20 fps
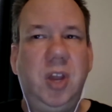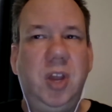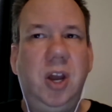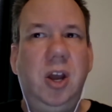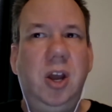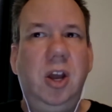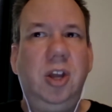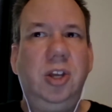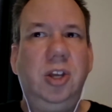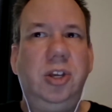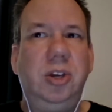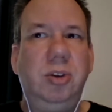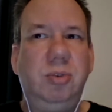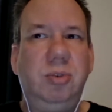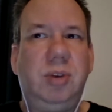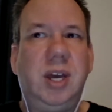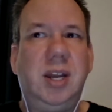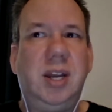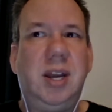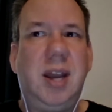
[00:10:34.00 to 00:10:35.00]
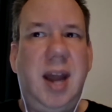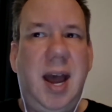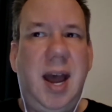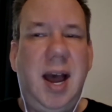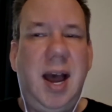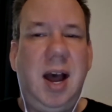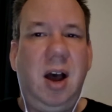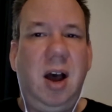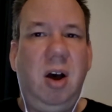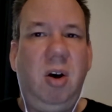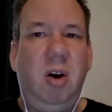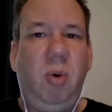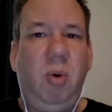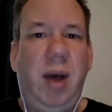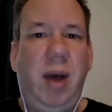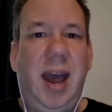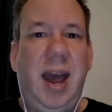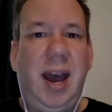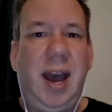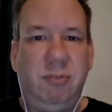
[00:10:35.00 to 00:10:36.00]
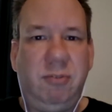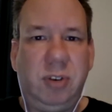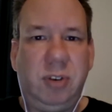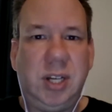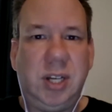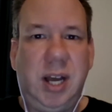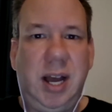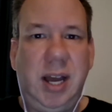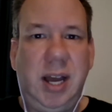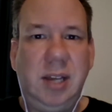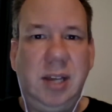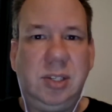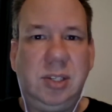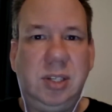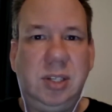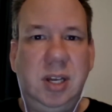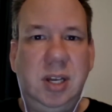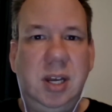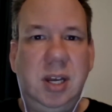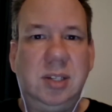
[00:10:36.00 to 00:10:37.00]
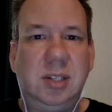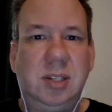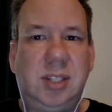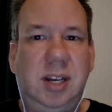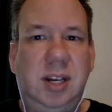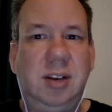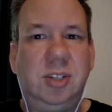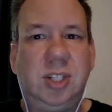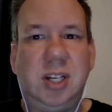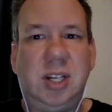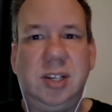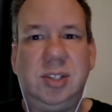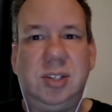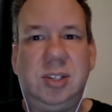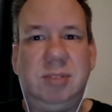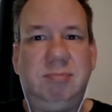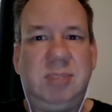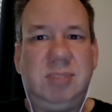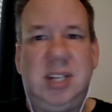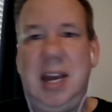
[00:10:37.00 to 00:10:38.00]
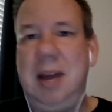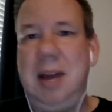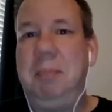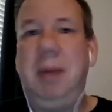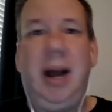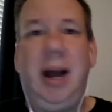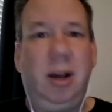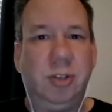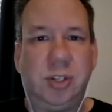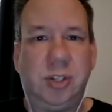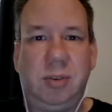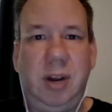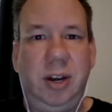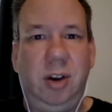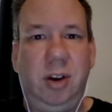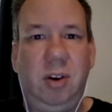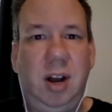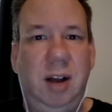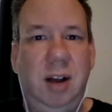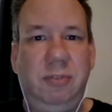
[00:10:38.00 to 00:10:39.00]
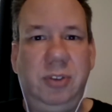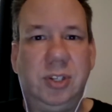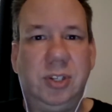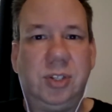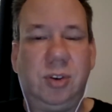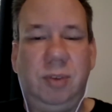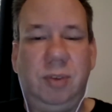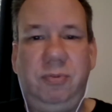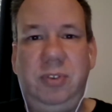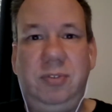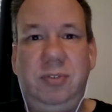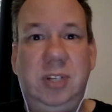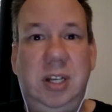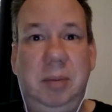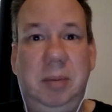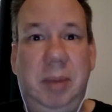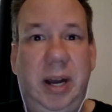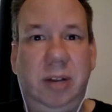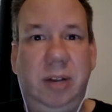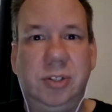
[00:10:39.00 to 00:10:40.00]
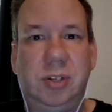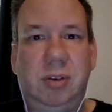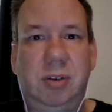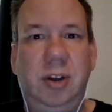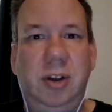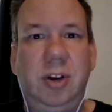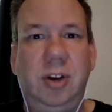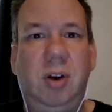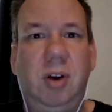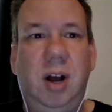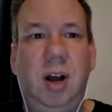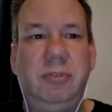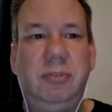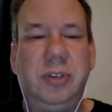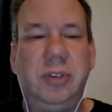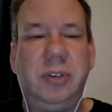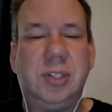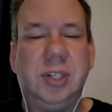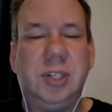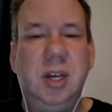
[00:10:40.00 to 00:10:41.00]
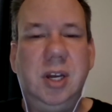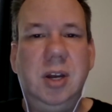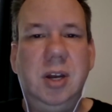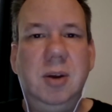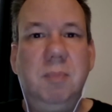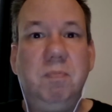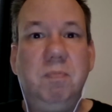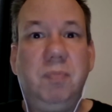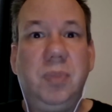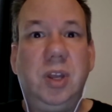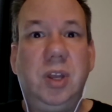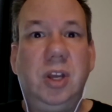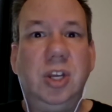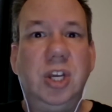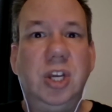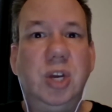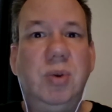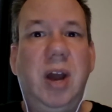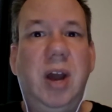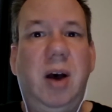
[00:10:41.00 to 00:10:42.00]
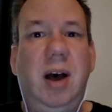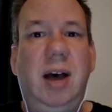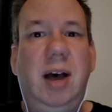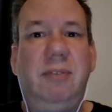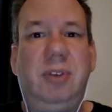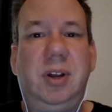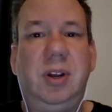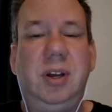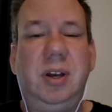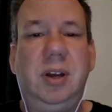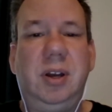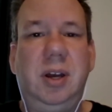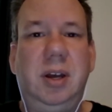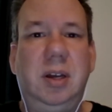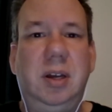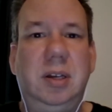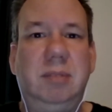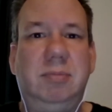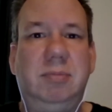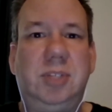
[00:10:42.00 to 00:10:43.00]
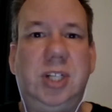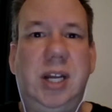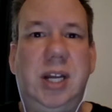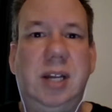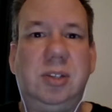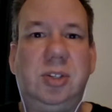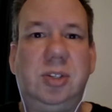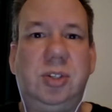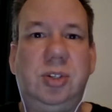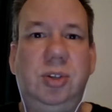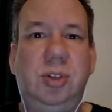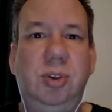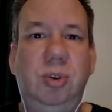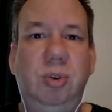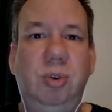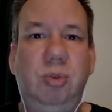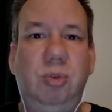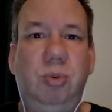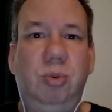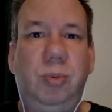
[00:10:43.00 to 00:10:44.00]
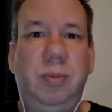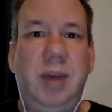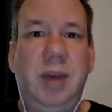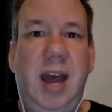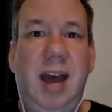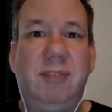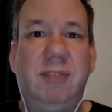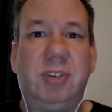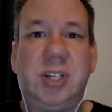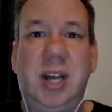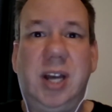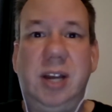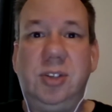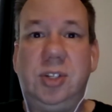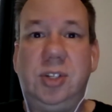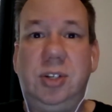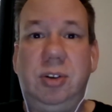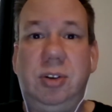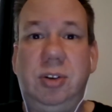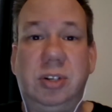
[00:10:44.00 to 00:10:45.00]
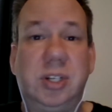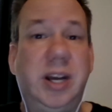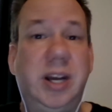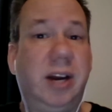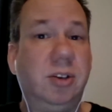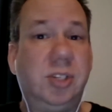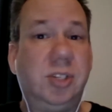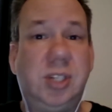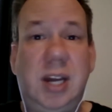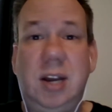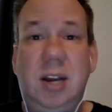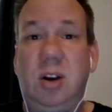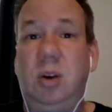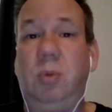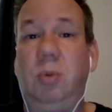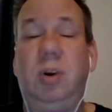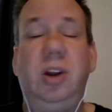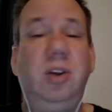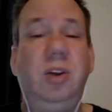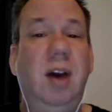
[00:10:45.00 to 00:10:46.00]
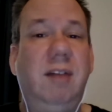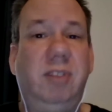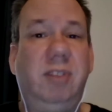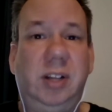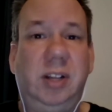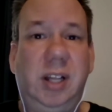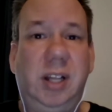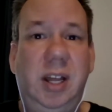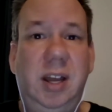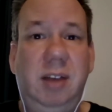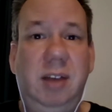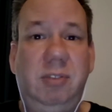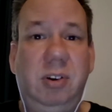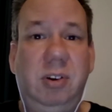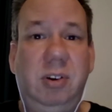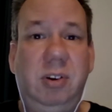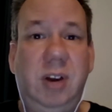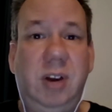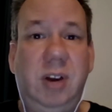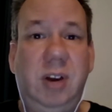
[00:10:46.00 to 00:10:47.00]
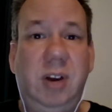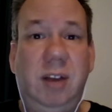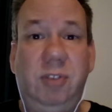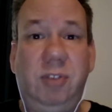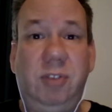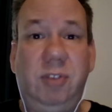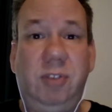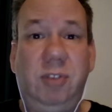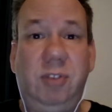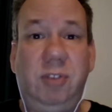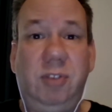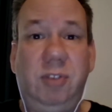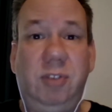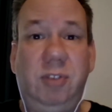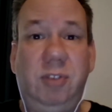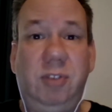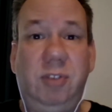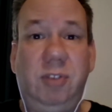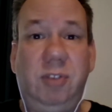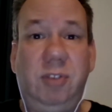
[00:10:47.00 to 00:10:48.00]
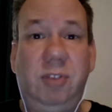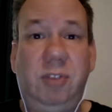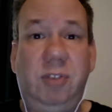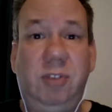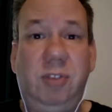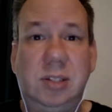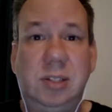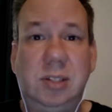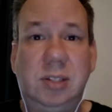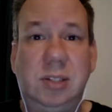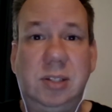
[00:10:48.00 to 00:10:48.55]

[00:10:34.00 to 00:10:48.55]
you can now advertise instead of just 10 miles around your office or 15 miles around your office. You now have a chance to advertise to your entire state or where you have you have a license,